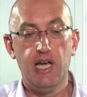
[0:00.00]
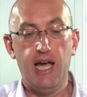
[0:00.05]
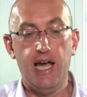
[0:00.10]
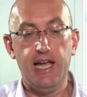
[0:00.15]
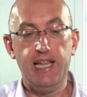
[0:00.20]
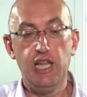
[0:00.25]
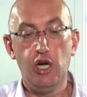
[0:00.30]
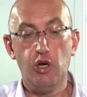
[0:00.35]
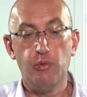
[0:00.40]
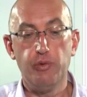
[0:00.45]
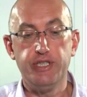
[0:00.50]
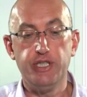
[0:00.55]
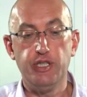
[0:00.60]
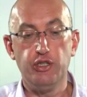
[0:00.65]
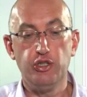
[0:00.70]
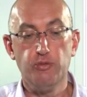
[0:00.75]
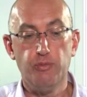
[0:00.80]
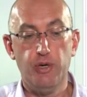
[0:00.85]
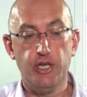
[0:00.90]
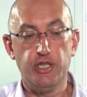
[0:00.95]
along with the
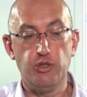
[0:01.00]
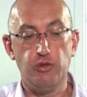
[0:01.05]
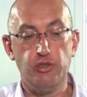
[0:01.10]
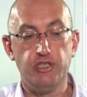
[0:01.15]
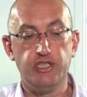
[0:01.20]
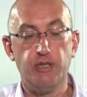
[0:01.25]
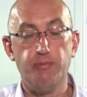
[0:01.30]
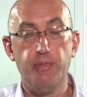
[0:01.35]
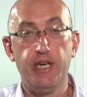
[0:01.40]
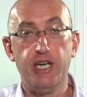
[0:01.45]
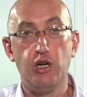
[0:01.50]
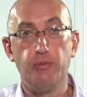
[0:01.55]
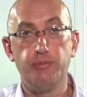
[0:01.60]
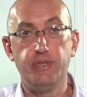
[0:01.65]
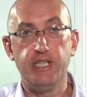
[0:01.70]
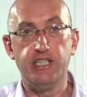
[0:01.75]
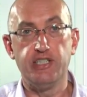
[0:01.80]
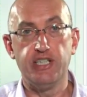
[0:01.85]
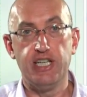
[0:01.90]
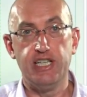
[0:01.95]
other modules that make up
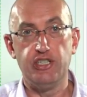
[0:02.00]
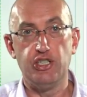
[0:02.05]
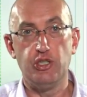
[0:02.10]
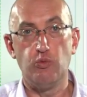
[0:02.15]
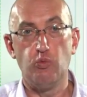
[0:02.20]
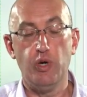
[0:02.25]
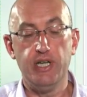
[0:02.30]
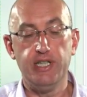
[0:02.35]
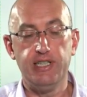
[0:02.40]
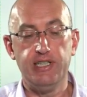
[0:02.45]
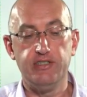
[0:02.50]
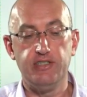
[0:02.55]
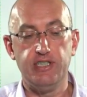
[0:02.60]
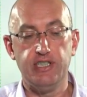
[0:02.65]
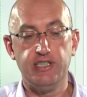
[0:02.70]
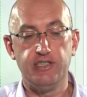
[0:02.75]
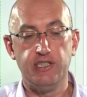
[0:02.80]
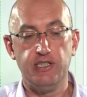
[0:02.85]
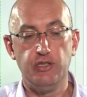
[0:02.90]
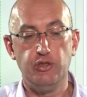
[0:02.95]
the intelligent
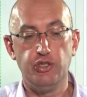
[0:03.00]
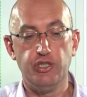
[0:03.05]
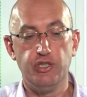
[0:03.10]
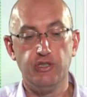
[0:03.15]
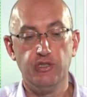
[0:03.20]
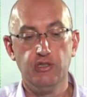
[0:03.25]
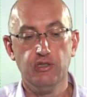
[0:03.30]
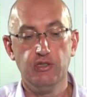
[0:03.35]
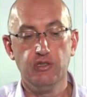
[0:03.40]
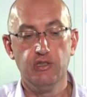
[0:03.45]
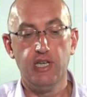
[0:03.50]
whitelisting solution,